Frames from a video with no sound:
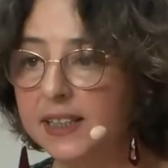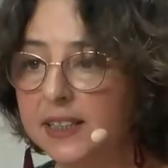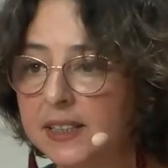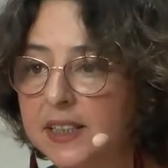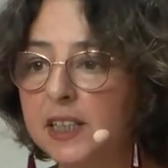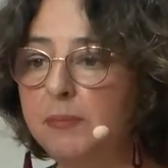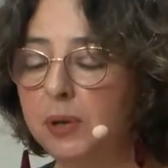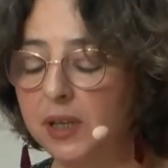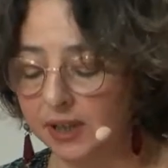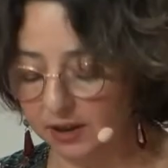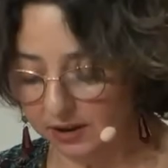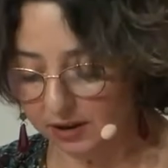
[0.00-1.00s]

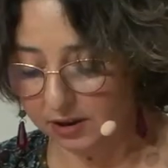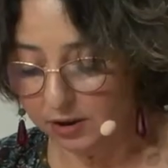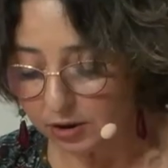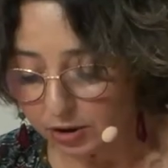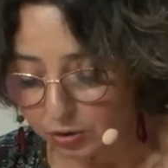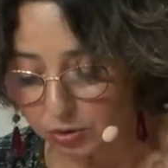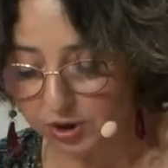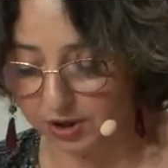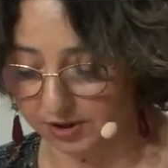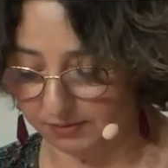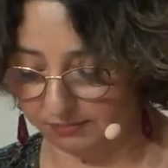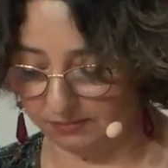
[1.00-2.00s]
deeply
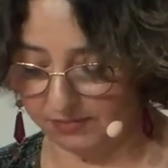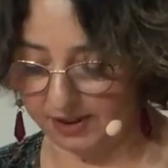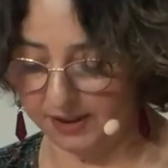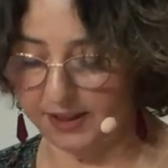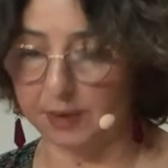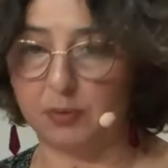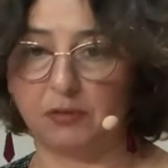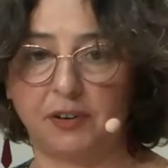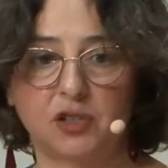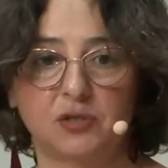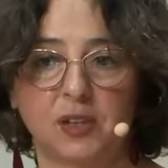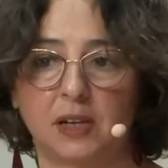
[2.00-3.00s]
rooted in their
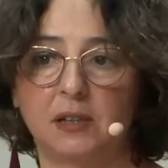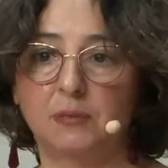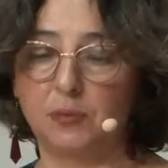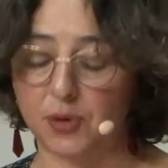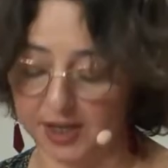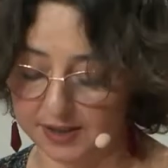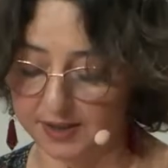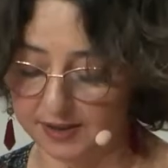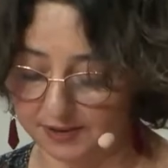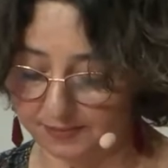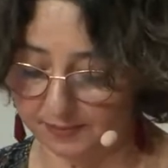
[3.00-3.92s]
professional practice.